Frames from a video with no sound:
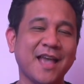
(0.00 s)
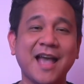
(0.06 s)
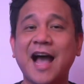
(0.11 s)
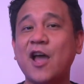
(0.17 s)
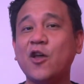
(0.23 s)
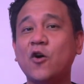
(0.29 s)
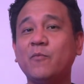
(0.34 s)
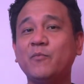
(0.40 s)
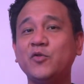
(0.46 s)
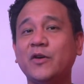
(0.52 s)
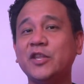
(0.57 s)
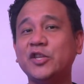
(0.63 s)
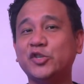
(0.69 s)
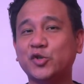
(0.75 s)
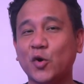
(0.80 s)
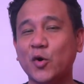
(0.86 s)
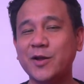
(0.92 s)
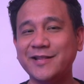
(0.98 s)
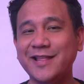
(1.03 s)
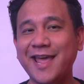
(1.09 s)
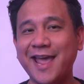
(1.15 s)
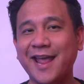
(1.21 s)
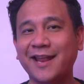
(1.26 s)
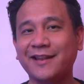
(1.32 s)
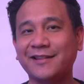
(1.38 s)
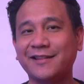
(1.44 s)
I hope you enjoyed
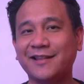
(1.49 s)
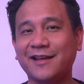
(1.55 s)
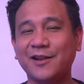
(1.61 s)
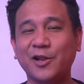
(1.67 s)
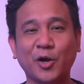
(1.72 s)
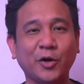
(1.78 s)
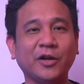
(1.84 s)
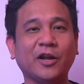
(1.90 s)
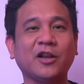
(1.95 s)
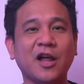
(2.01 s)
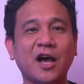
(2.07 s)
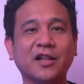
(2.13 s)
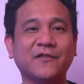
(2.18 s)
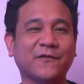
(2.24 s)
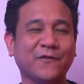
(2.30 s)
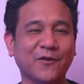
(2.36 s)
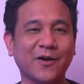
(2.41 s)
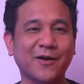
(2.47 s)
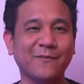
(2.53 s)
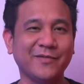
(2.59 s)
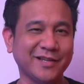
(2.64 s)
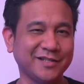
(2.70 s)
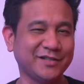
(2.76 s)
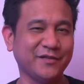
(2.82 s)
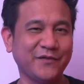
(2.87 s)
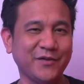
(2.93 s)
and learned a lot from
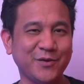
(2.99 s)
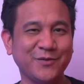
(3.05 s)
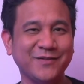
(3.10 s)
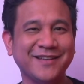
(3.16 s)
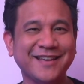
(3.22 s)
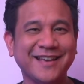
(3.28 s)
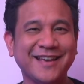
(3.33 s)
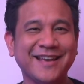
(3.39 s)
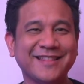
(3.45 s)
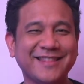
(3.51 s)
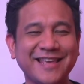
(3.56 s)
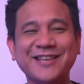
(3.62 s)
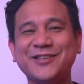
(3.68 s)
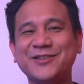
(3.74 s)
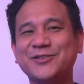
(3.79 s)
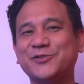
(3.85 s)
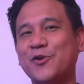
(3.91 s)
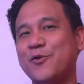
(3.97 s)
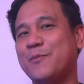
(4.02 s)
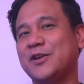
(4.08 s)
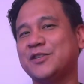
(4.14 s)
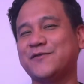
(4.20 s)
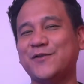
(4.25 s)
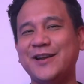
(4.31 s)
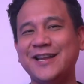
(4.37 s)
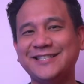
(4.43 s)
this review. Thank you so
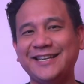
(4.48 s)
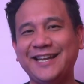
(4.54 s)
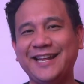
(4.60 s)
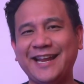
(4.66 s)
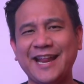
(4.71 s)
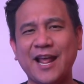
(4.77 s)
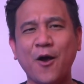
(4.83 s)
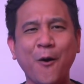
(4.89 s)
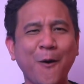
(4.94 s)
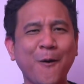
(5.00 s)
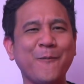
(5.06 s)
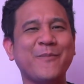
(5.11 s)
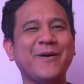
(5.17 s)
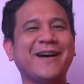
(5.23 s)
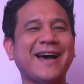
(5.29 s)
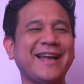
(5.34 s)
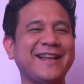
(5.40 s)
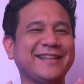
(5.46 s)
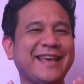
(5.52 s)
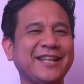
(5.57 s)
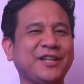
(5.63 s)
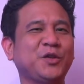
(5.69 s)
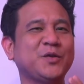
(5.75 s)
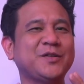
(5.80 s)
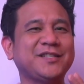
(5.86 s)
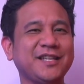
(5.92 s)
much for listening, and I hope I'll
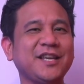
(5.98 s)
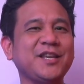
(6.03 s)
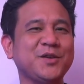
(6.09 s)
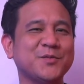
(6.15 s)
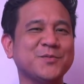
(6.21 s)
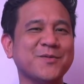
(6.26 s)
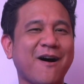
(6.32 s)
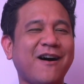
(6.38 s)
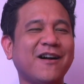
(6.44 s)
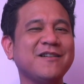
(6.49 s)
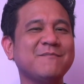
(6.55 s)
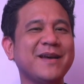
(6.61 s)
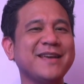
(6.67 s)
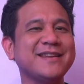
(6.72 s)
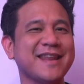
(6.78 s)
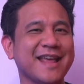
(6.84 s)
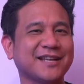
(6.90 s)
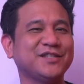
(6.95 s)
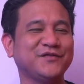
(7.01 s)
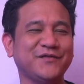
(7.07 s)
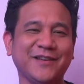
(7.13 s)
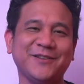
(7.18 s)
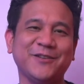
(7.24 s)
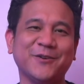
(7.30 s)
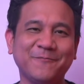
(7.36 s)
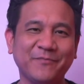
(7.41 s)
get to see you on my next
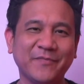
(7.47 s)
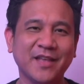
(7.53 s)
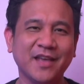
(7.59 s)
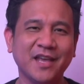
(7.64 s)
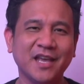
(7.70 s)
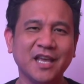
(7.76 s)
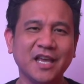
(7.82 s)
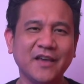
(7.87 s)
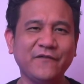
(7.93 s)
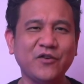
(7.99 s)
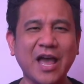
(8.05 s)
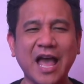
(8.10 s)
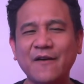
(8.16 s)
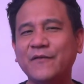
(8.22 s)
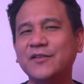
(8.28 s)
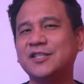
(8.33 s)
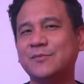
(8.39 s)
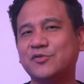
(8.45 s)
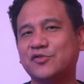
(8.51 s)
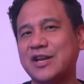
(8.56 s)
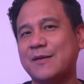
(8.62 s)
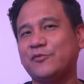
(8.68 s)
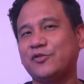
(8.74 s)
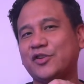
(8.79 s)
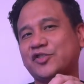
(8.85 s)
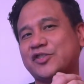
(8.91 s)
video. If you haven't
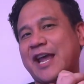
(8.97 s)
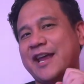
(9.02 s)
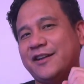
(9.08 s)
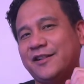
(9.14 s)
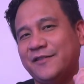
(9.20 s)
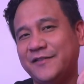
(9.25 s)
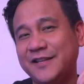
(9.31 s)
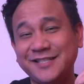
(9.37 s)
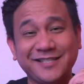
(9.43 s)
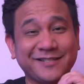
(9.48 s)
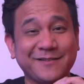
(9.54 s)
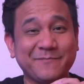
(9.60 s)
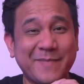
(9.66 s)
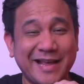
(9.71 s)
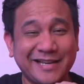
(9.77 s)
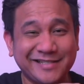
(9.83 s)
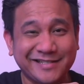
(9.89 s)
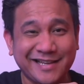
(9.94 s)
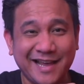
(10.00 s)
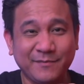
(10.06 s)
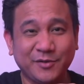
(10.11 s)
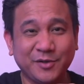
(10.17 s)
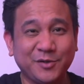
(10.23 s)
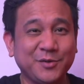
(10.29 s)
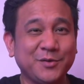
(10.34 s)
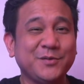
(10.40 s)
subscribed to the channel, this is the best time
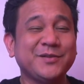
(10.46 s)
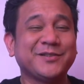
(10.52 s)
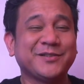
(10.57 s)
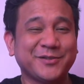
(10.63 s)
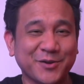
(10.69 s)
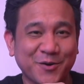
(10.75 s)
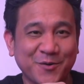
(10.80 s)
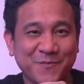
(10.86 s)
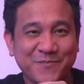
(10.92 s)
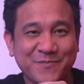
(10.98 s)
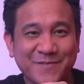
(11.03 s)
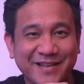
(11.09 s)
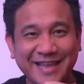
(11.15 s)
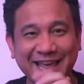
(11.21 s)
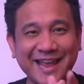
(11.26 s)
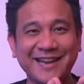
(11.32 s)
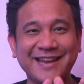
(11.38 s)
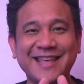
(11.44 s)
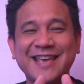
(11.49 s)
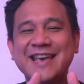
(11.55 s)
to do so. Again,